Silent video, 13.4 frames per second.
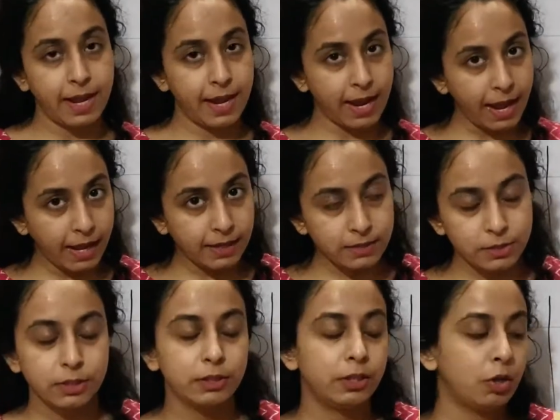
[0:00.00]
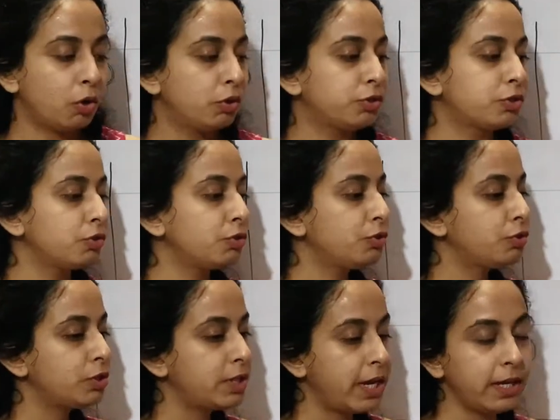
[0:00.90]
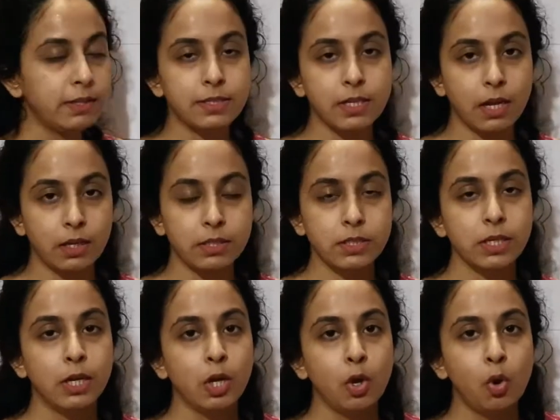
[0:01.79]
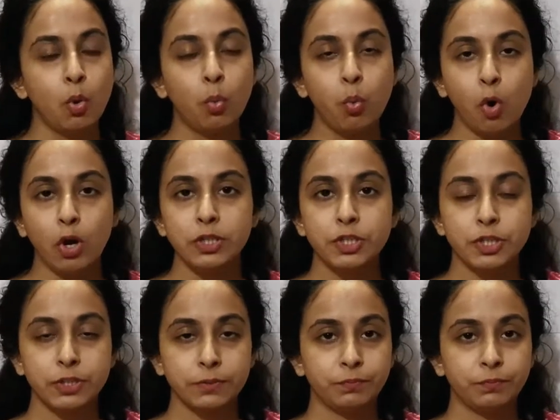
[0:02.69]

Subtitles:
and they also tells us what